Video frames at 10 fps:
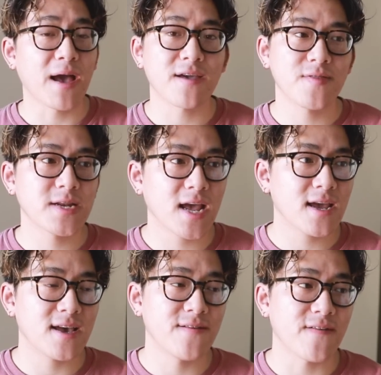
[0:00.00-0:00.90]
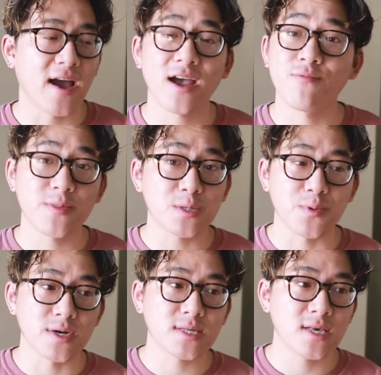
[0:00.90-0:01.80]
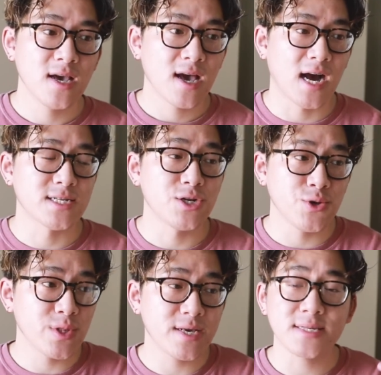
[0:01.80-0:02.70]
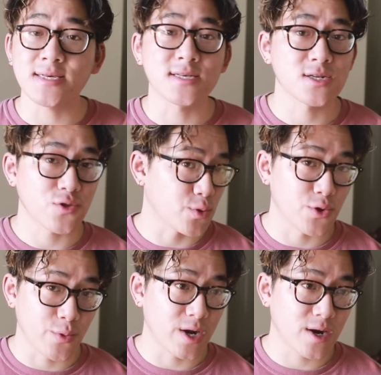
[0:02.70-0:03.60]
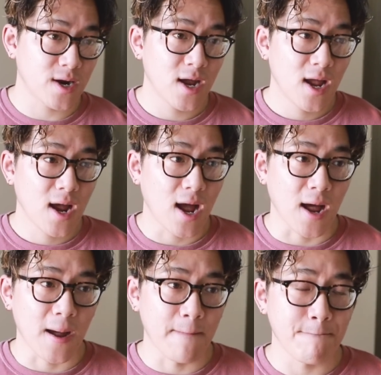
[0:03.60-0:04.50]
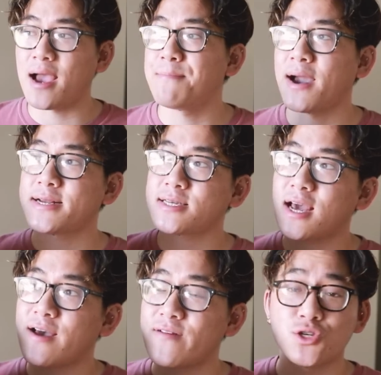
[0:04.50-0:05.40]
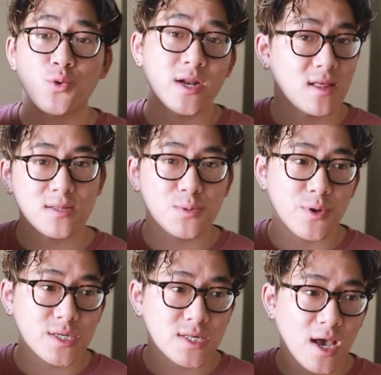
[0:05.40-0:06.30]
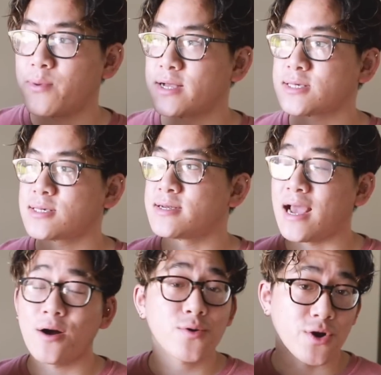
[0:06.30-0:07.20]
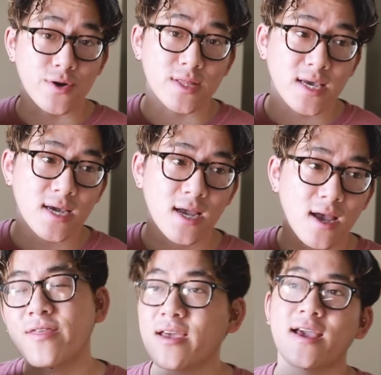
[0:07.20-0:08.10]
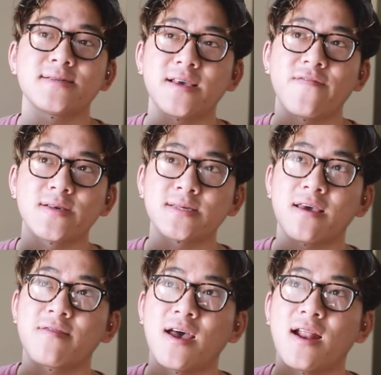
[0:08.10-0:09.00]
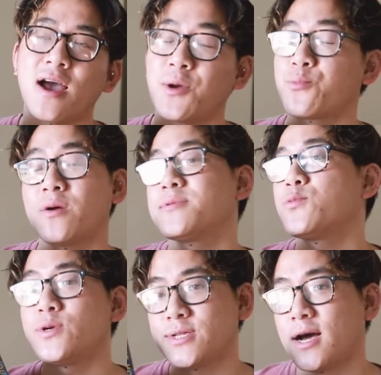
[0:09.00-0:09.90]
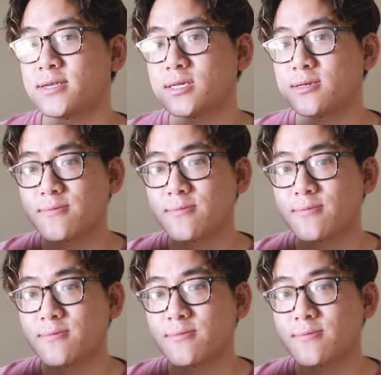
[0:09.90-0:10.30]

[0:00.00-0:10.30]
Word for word: Back in the day, if I had read these books as a newly seasoned thriller reader, um, I might have enjoyed and liked his books, but now, currently, I think I can safely say that I probably will not.